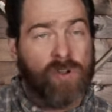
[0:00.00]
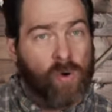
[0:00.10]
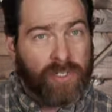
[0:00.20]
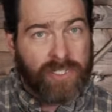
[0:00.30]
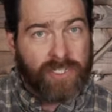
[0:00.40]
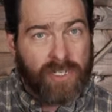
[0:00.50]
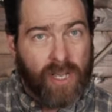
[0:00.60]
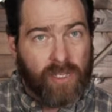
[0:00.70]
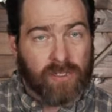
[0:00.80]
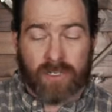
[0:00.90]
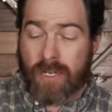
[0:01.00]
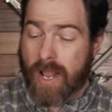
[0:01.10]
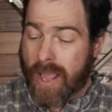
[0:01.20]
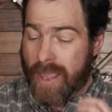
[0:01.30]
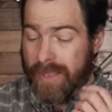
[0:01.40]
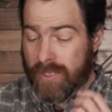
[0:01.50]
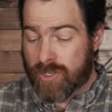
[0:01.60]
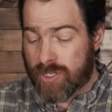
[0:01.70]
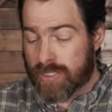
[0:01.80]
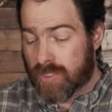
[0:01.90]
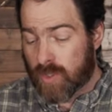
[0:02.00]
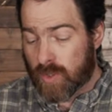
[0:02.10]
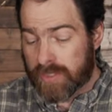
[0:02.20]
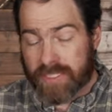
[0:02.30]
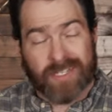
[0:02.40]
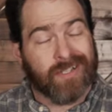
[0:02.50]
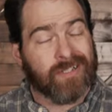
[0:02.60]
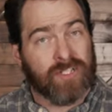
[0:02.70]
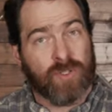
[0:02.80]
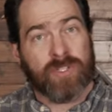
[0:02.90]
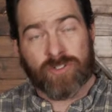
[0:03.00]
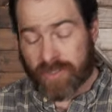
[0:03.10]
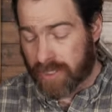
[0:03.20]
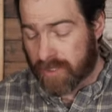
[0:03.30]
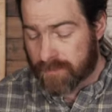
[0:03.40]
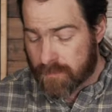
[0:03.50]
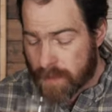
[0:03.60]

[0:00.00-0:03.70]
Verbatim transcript: gorgeous color, a good coolness to the drink,